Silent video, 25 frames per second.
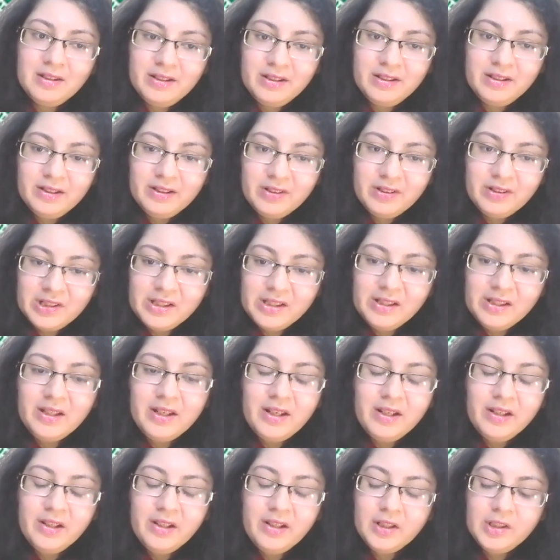Till
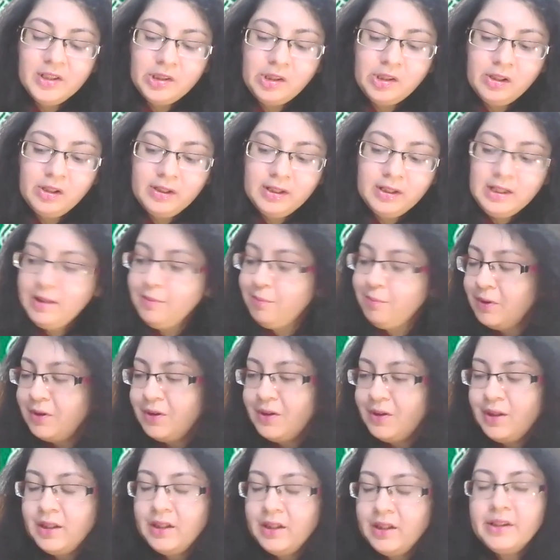then, let's all keep
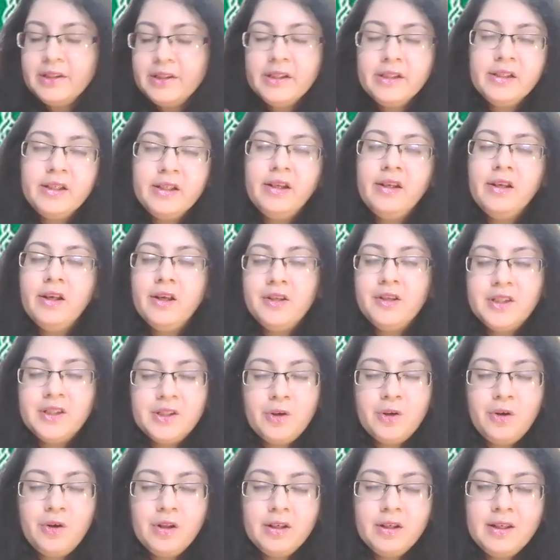learning. Till then,
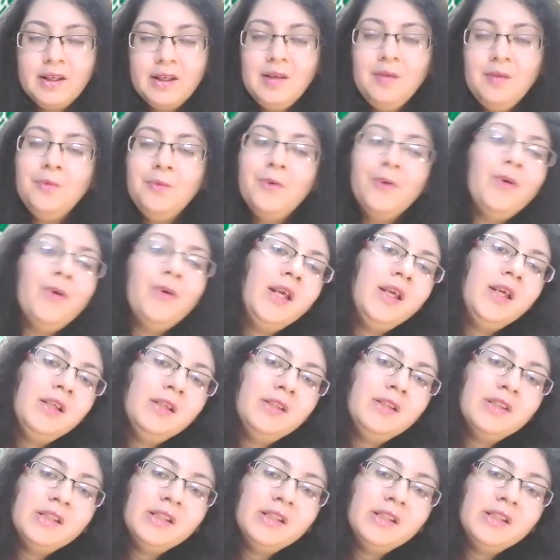let's all keep growing.